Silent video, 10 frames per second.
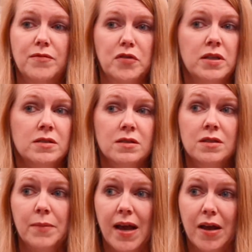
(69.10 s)
For
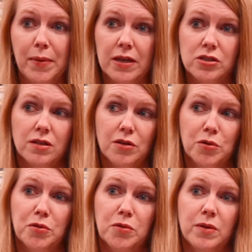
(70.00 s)
instance, I had a patient
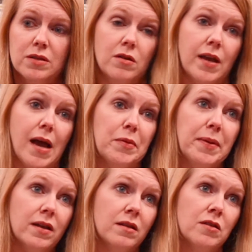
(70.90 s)
who is on
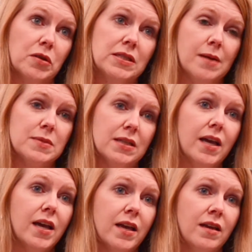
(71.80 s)
gabapentin 3 times a
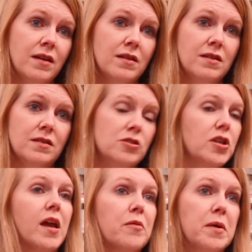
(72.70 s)
day.
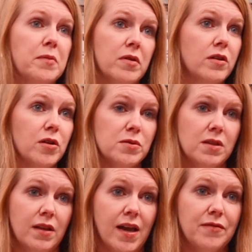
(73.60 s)
She can't remember the dose
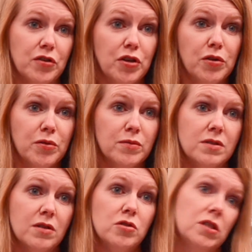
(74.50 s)
in the afternoon,
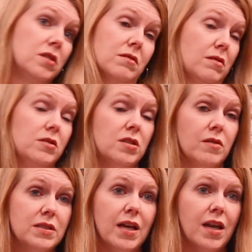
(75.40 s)
so she's
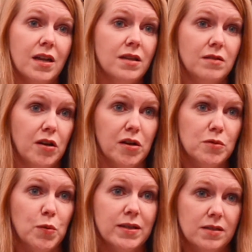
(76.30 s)
only taking it,
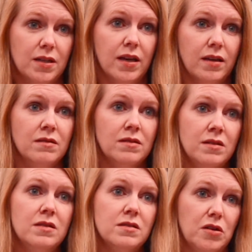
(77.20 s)
twice a day.
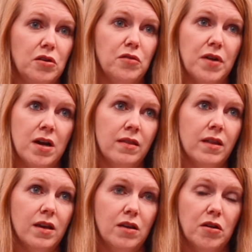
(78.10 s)
So you find
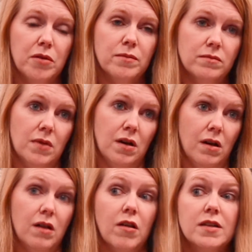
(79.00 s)
that,
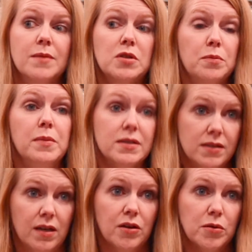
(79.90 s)
a lot of times they're
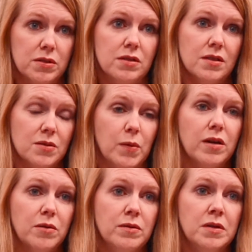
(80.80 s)
missing doses as well.